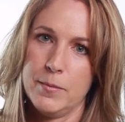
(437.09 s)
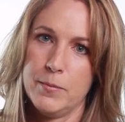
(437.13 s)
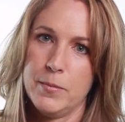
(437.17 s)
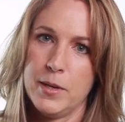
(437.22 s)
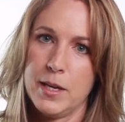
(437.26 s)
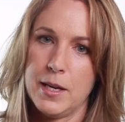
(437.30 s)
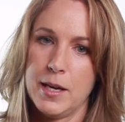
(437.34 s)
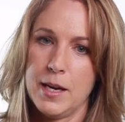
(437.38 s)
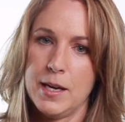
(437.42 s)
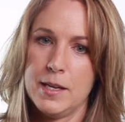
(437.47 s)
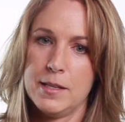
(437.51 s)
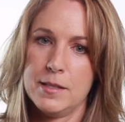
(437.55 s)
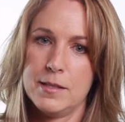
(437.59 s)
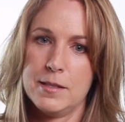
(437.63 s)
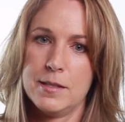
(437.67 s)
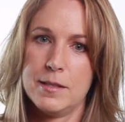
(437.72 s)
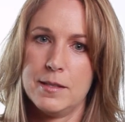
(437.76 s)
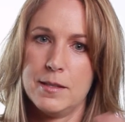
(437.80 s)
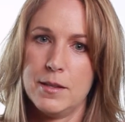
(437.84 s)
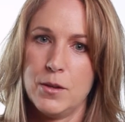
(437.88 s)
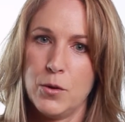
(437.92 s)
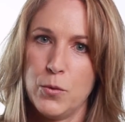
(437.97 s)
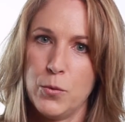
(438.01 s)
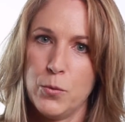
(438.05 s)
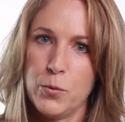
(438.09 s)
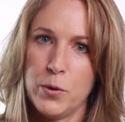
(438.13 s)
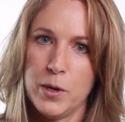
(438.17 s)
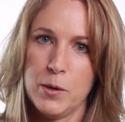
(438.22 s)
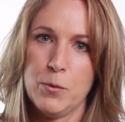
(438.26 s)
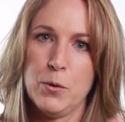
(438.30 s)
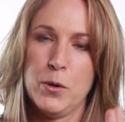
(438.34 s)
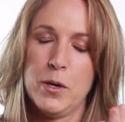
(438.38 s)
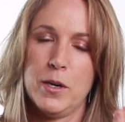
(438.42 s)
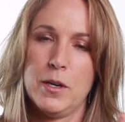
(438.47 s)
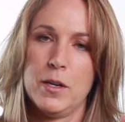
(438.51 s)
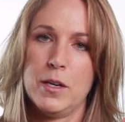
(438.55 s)
because we
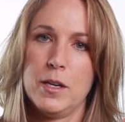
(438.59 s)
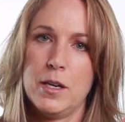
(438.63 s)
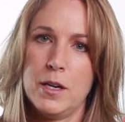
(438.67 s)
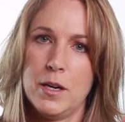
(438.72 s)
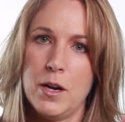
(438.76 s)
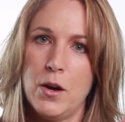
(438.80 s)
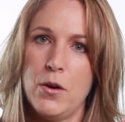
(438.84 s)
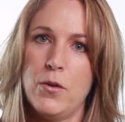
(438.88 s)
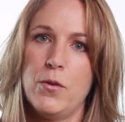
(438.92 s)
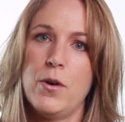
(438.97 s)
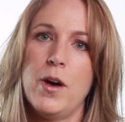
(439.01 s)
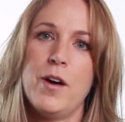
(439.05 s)
were, you know,